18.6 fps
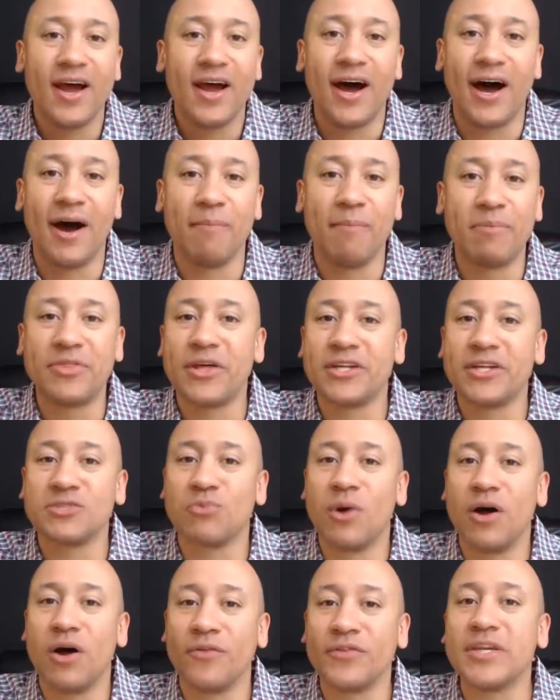But then as
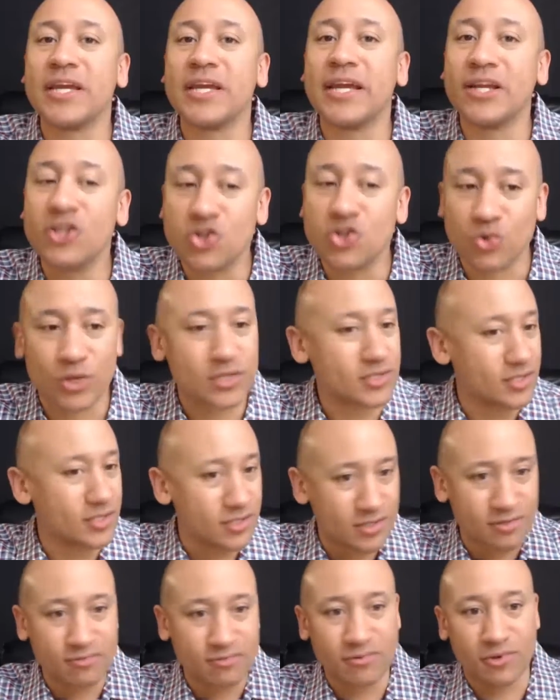well, the interest,
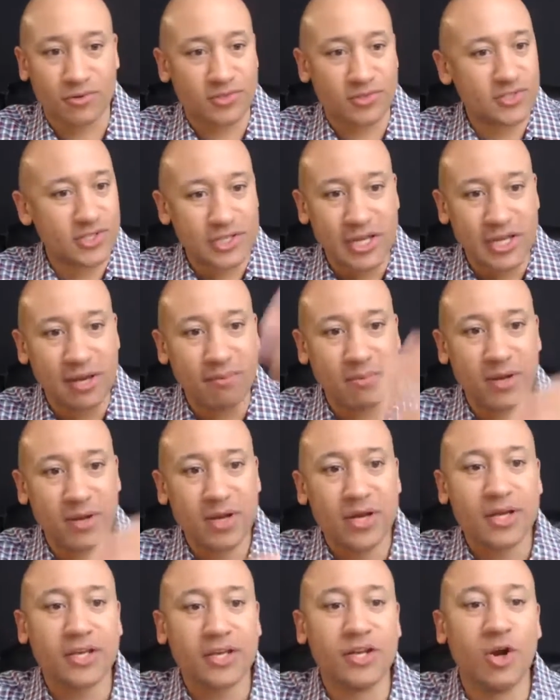this, you know, slim,
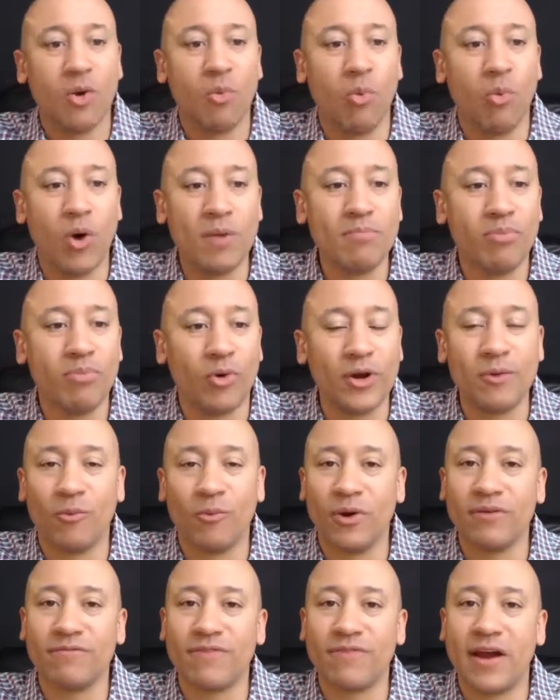you know,
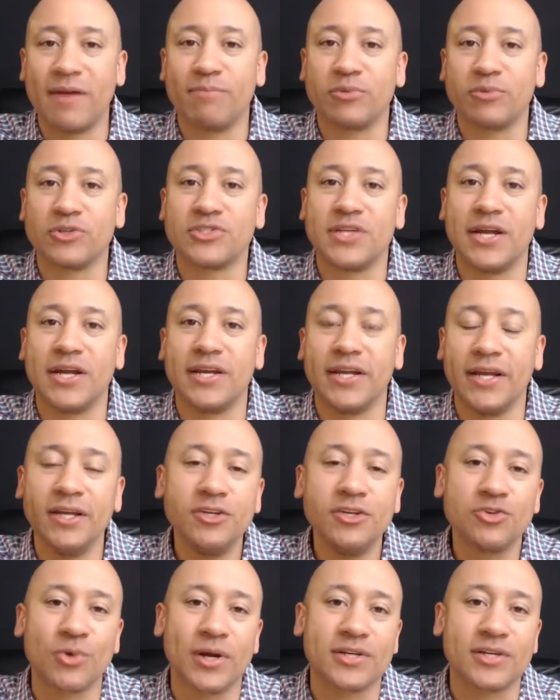1.15%
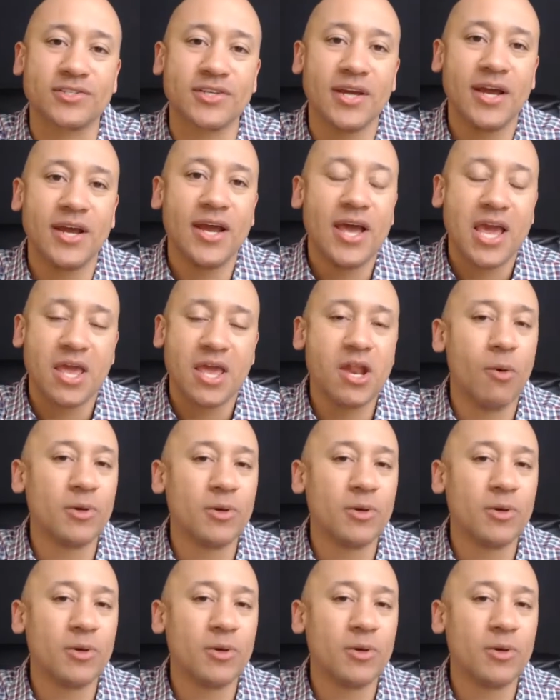interest, you know,